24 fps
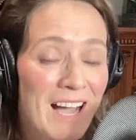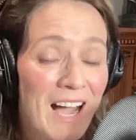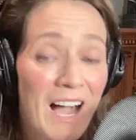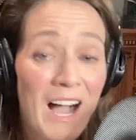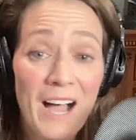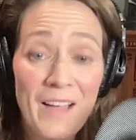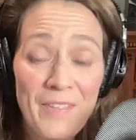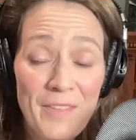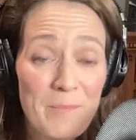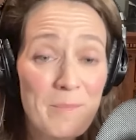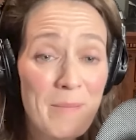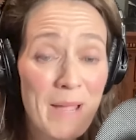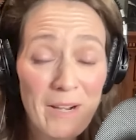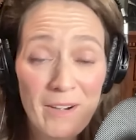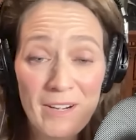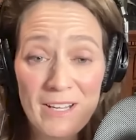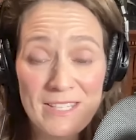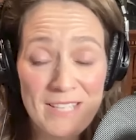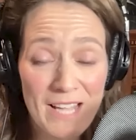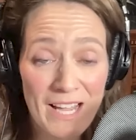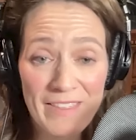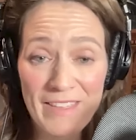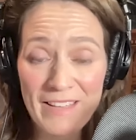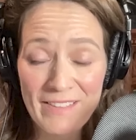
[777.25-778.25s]
On the
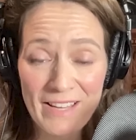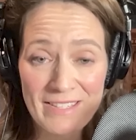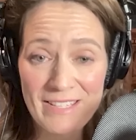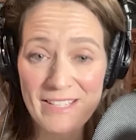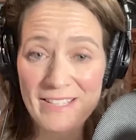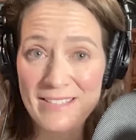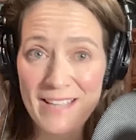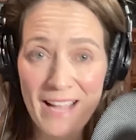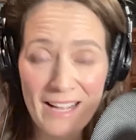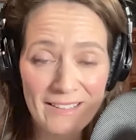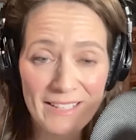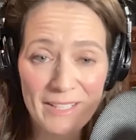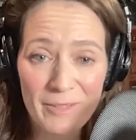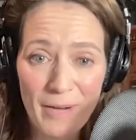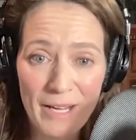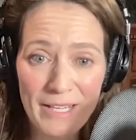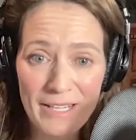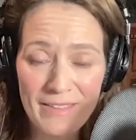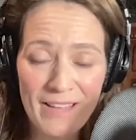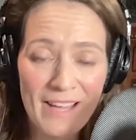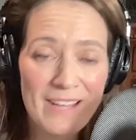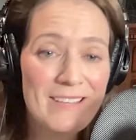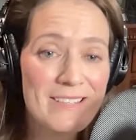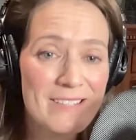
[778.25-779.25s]
merits, I think that's exactly
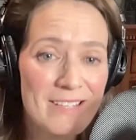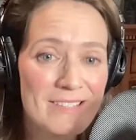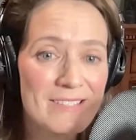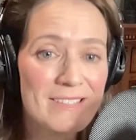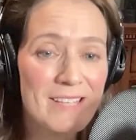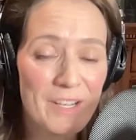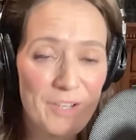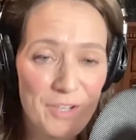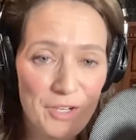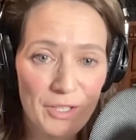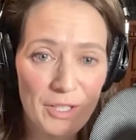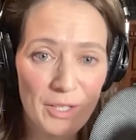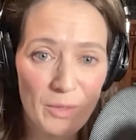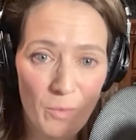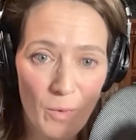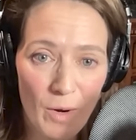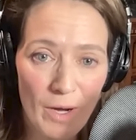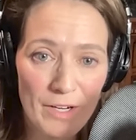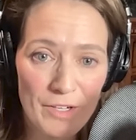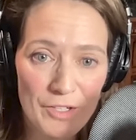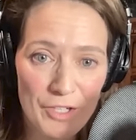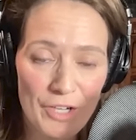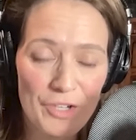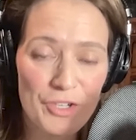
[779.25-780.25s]
right. And that is essentially
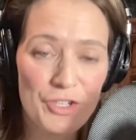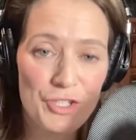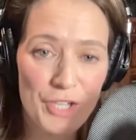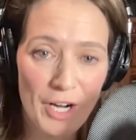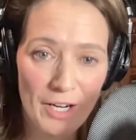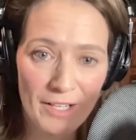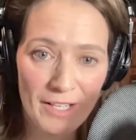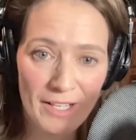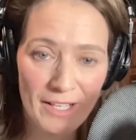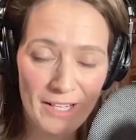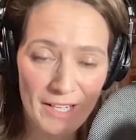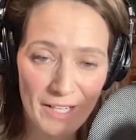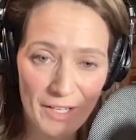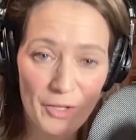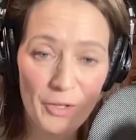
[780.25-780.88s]
what Judge Chutkan,